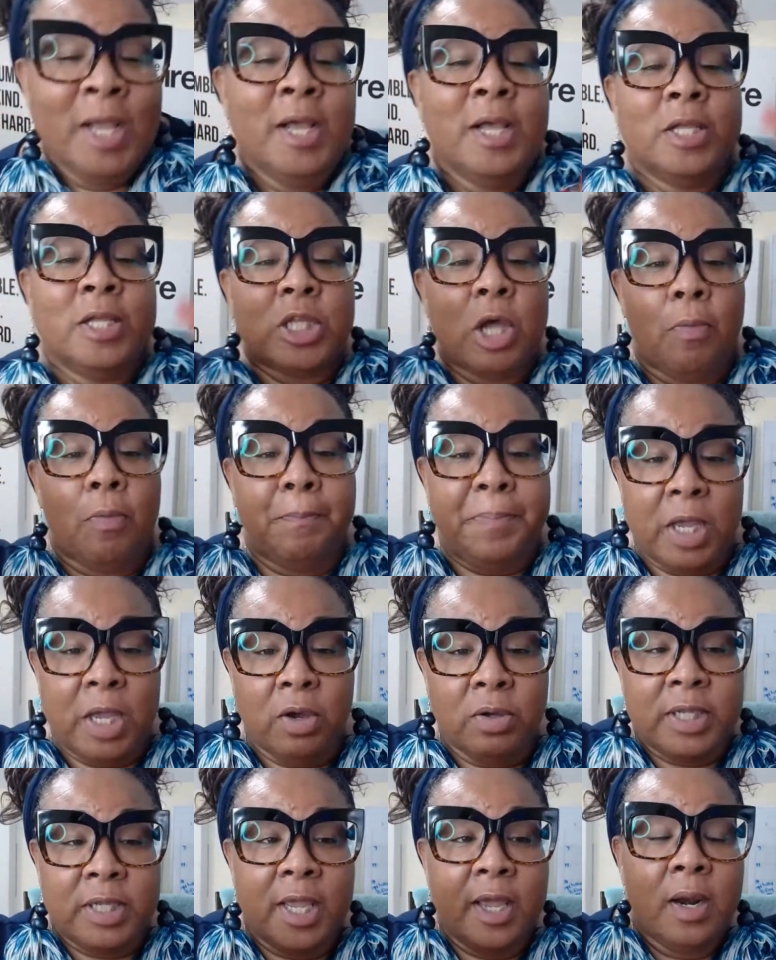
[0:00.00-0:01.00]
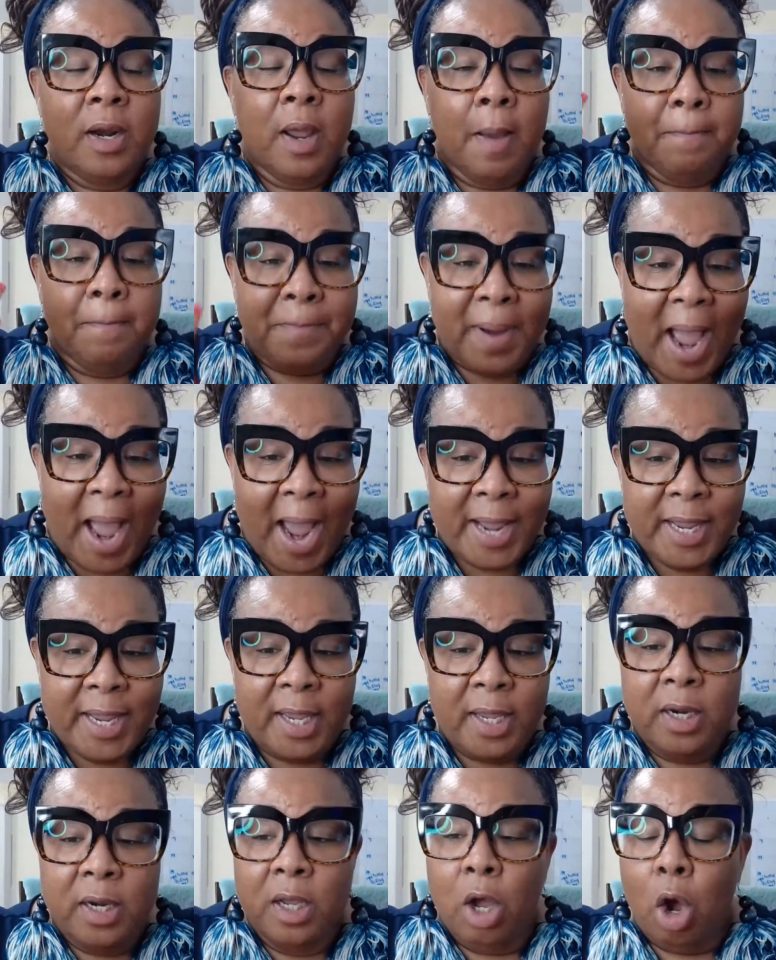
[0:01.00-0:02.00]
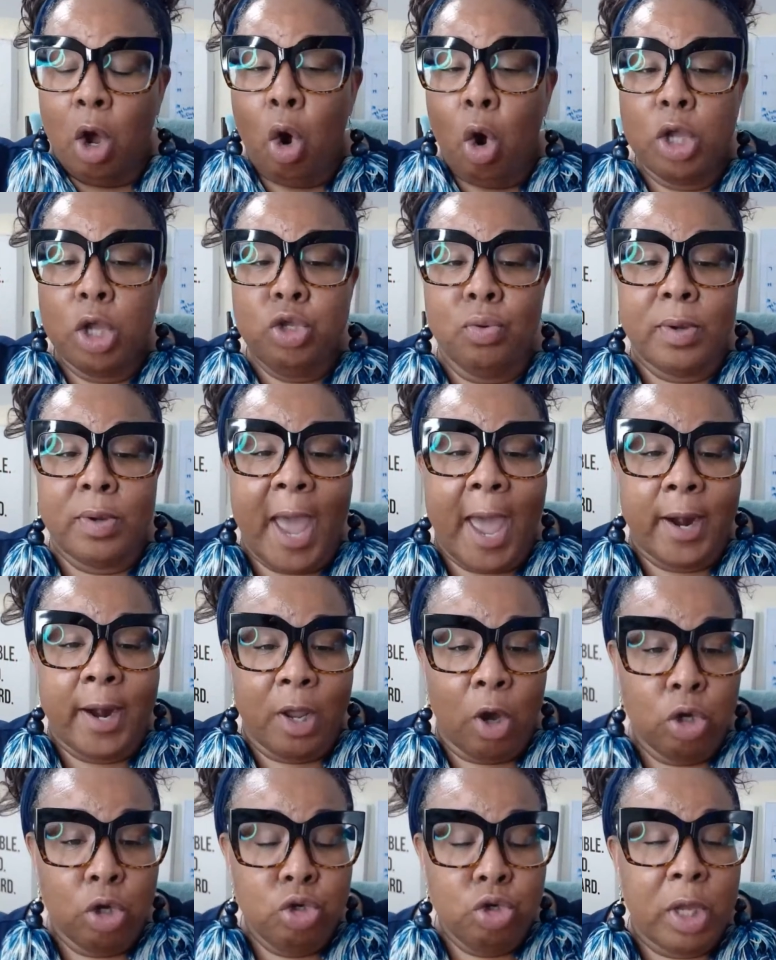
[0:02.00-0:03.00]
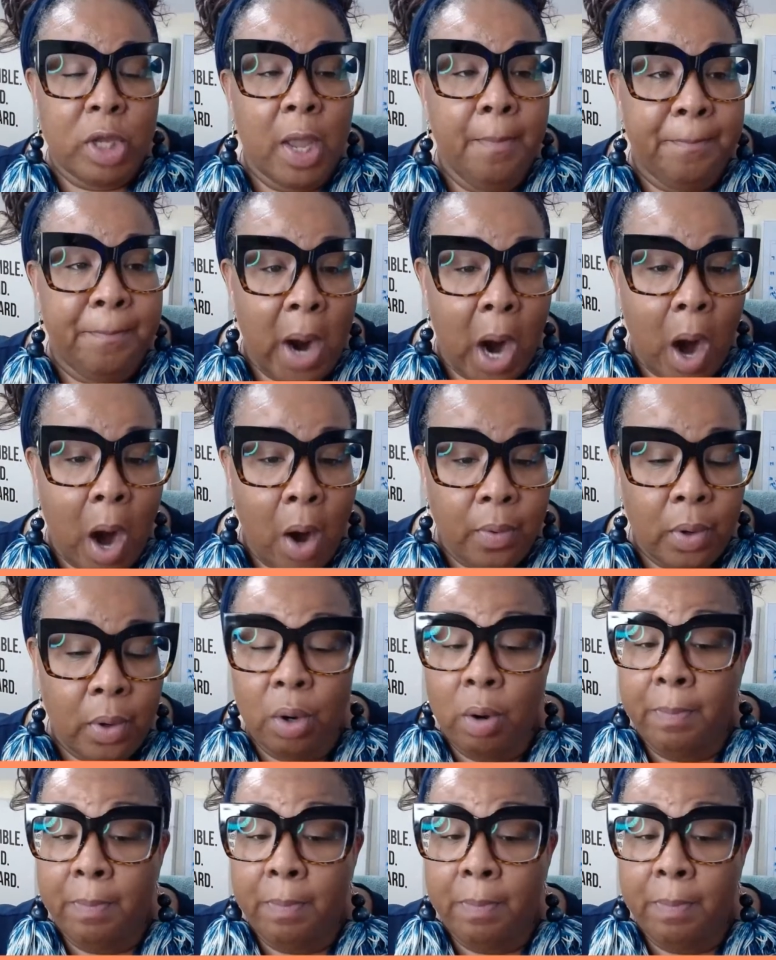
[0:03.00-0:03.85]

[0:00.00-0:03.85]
so build it, buy it, or you can borrow.